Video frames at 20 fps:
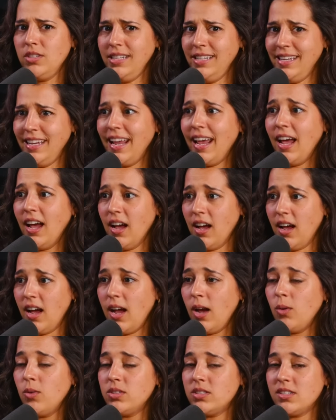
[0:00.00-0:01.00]
Yeah,
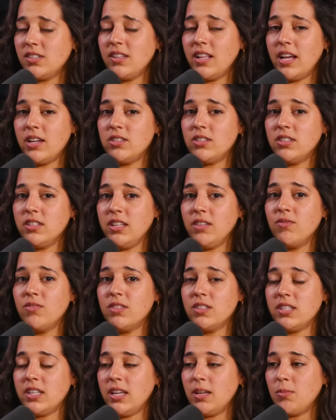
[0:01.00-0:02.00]
I wasn't allowed to leave
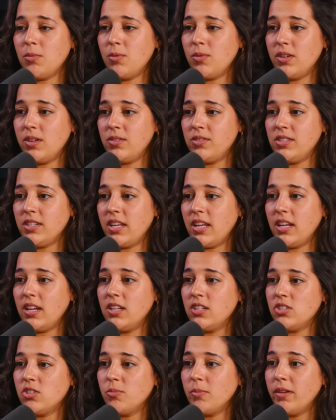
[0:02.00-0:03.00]
the table when I was a kid
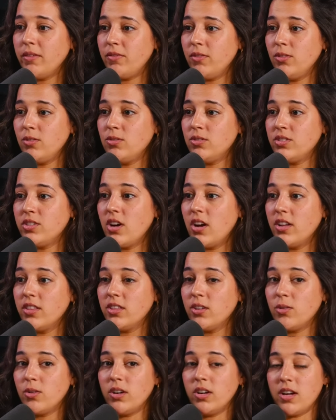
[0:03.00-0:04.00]
until my food was gone.
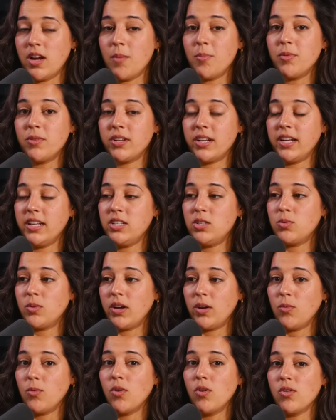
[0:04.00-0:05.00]
There were a couple nights where
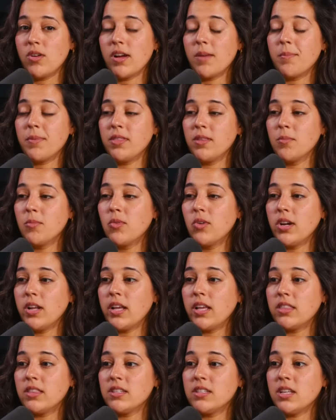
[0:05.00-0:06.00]
I woke up in the morning
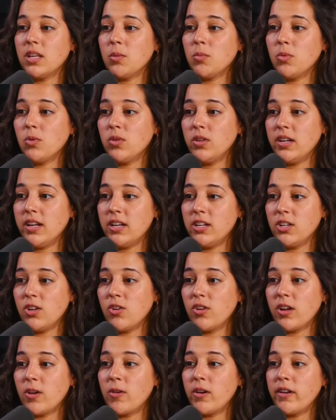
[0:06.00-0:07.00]
at the table and had to go
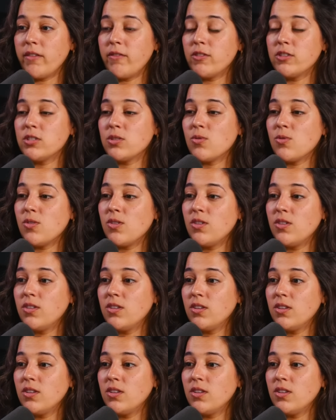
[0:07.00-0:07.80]
get ready for school.